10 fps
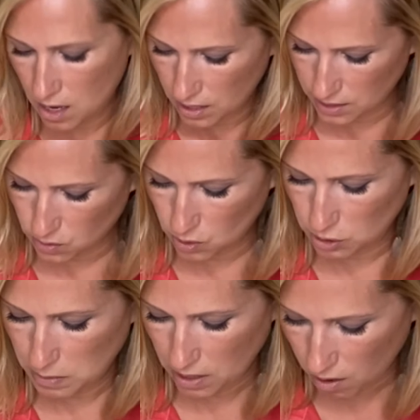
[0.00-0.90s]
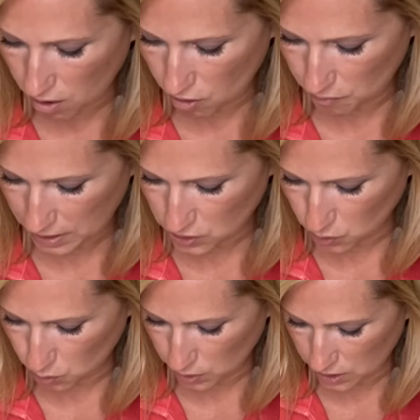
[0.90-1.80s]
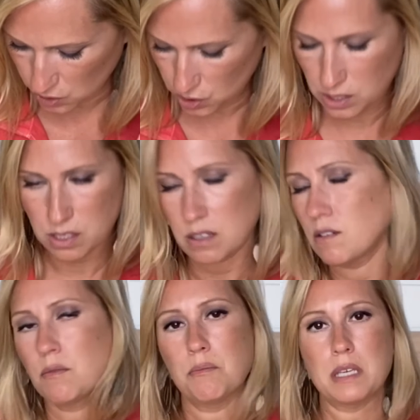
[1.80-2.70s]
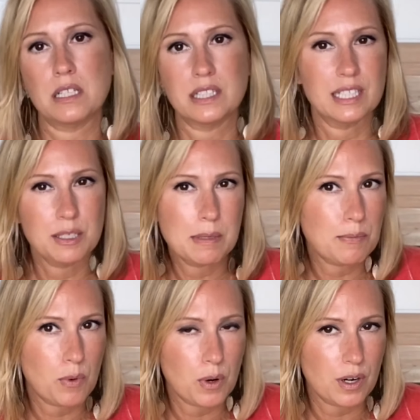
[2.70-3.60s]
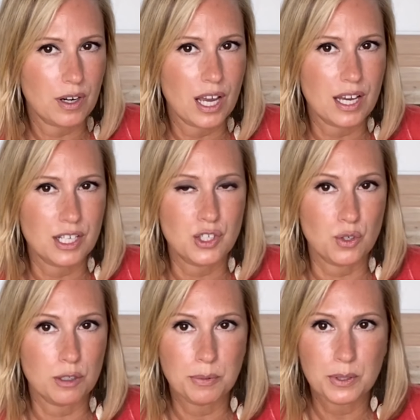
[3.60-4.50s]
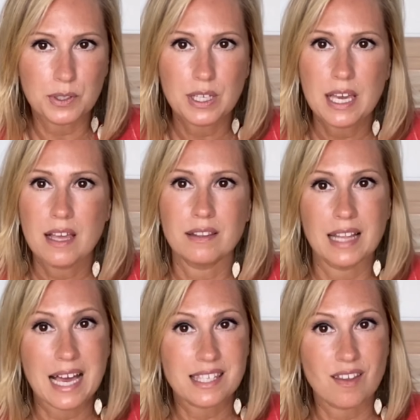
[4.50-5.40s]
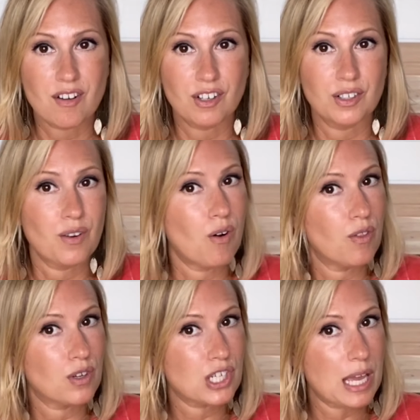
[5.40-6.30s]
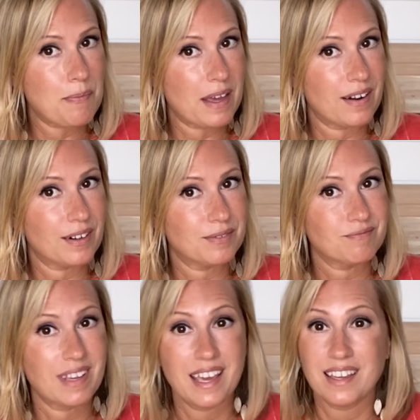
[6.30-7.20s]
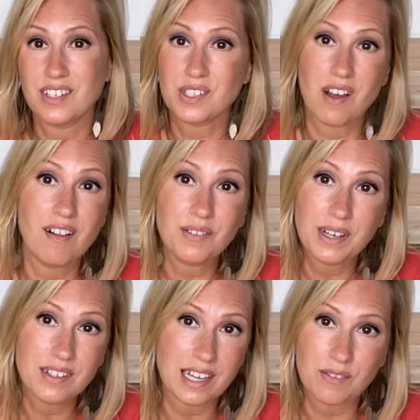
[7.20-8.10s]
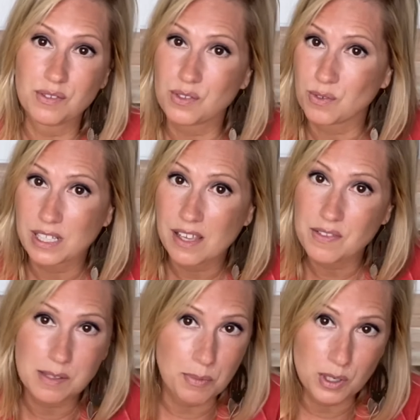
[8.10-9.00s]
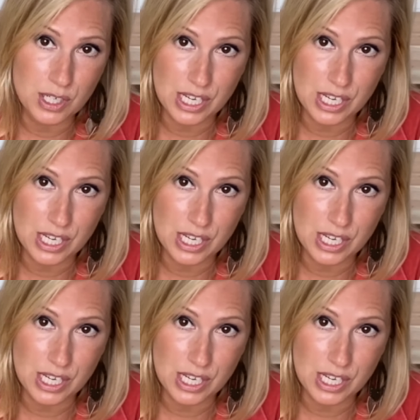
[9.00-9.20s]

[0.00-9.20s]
it's going to make all of my jewelry just be a little bit more durable, last longer, hold their shape better, and just all around, I really love this burnishing